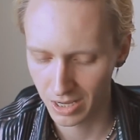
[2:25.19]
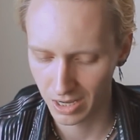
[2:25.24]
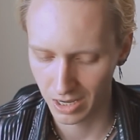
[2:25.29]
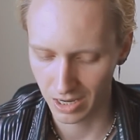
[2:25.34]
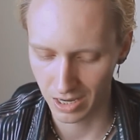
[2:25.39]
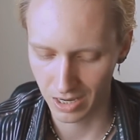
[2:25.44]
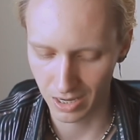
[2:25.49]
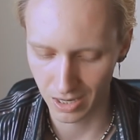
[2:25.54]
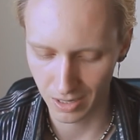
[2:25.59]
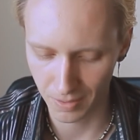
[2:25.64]

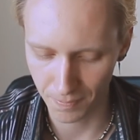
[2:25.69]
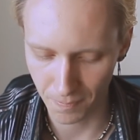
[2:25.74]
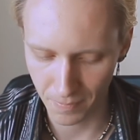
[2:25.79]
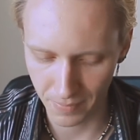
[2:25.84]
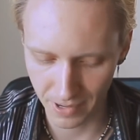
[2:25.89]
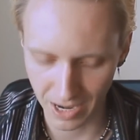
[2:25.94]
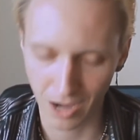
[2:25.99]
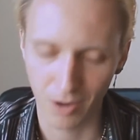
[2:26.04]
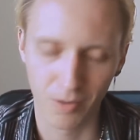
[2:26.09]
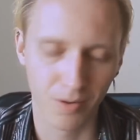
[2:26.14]

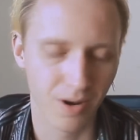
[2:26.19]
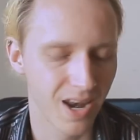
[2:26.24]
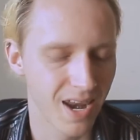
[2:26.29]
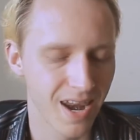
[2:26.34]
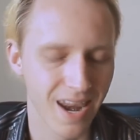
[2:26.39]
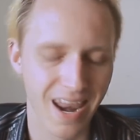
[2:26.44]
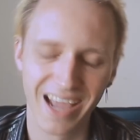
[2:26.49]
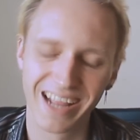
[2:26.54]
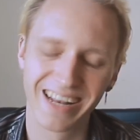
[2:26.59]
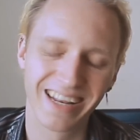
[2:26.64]
Now,
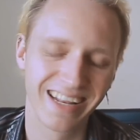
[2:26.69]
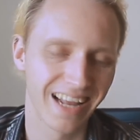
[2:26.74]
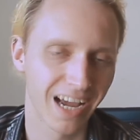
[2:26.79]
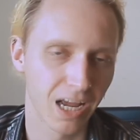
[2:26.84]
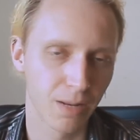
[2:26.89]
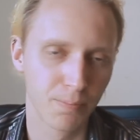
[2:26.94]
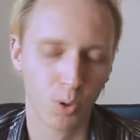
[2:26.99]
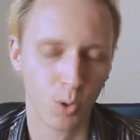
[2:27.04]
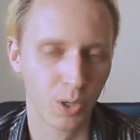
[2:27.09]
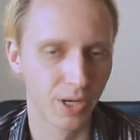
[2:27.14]

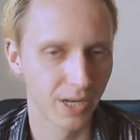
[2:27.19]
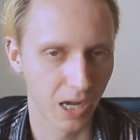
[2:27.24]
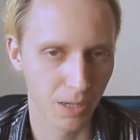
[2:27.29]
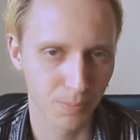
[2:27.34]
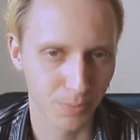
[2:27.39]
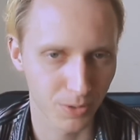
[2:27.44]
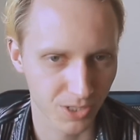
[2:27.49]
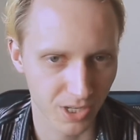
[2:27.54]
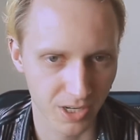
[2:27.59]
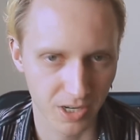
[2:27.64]

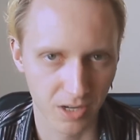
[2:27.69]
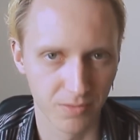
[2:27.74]
99.9%